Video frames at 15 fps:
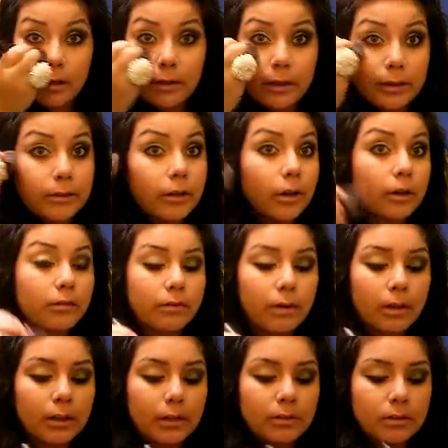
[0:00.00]
all that dark
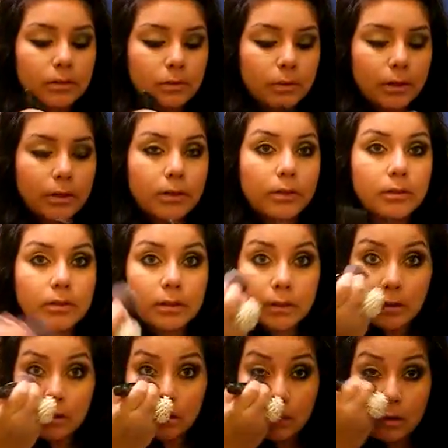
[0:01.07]
fallout, since we are
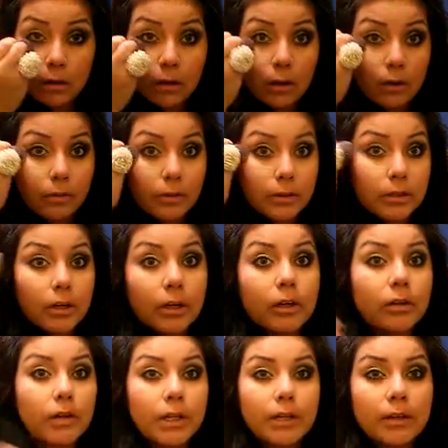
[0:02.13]
using a really dark
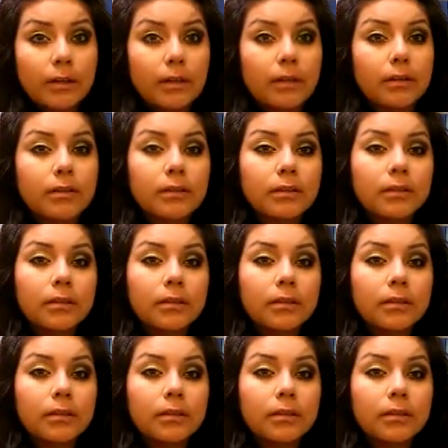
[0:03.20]
green and a